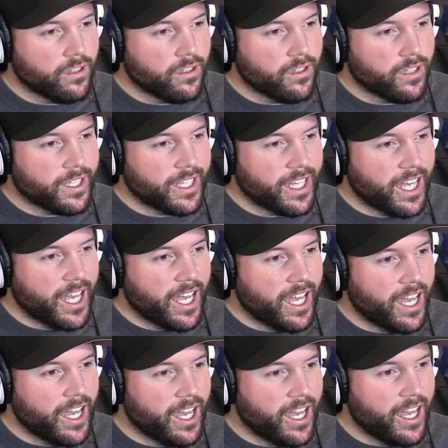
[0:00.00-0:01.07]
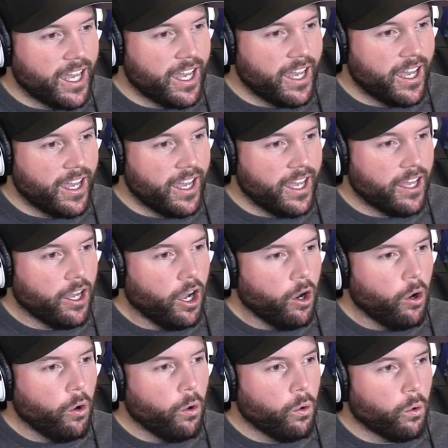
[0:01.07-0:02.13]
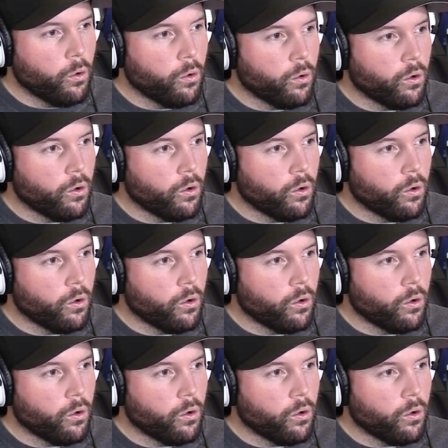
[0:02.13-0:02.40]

Here's the uh, one. Oh,